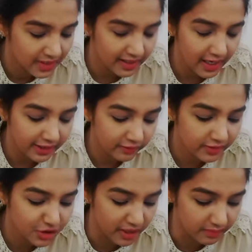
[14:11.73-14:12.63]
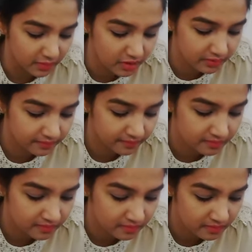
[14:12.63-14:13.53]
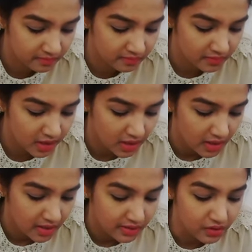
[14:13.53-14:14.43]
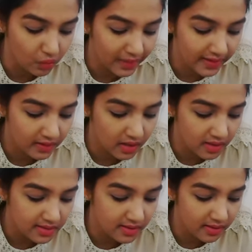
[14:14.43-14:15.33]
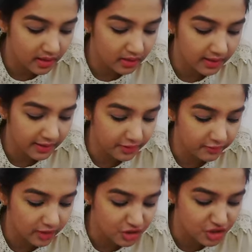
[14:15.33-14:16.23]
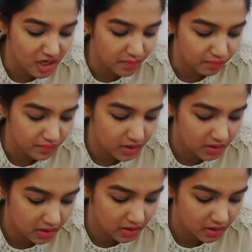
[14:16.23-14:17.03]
They're kind of ashamed doing this. They are kind of ashamed.